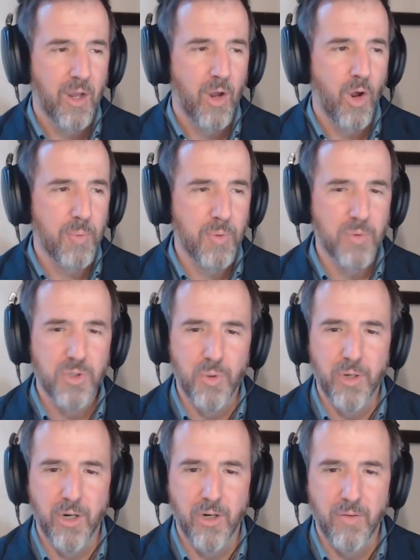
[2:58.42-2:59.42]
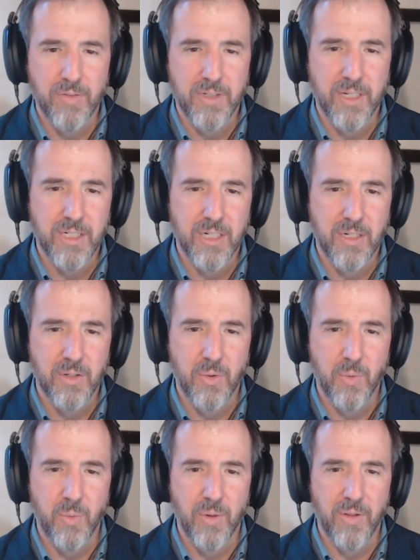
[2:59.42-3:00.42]
hope you enjoy our conversation
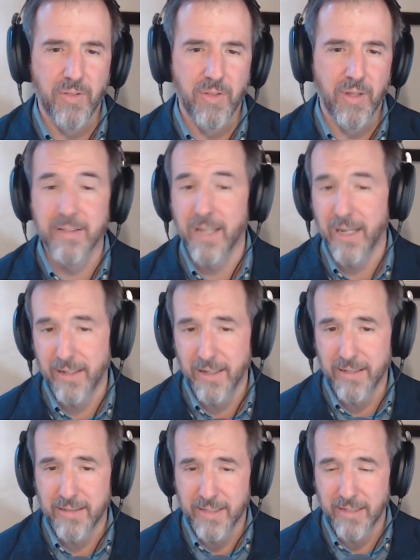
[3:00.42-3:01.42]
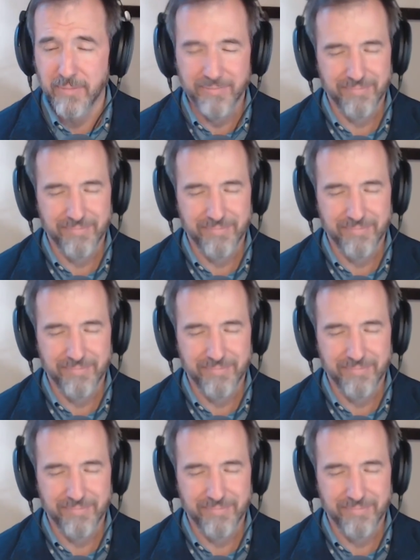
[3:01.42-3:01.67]
with Zach and Sam.